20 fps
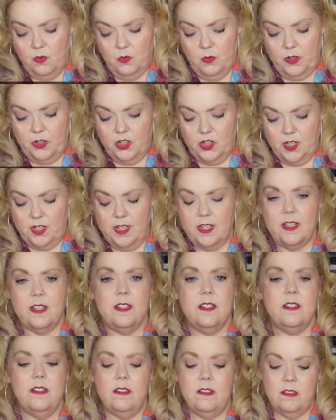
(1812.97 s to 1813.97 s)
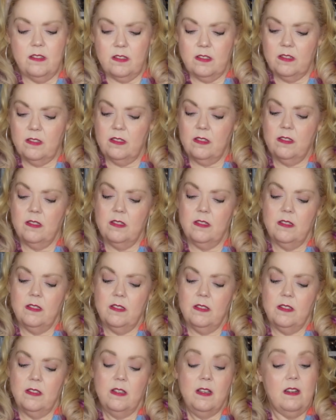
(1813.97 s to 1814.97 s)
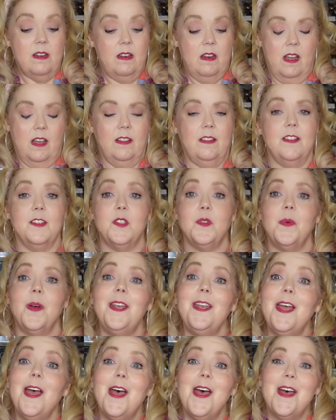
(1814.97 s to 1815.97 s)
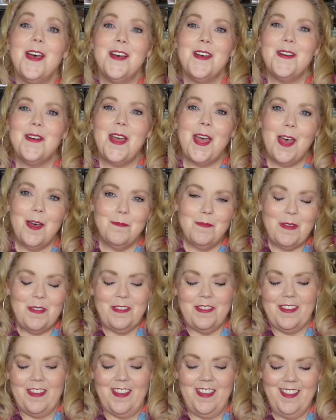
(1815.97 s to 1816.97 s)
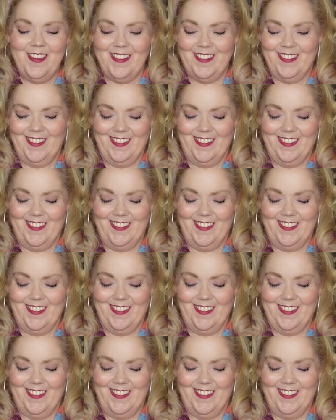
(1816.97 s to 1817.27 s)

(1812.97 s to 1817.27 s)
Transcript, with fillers: which is not this one. Empathy,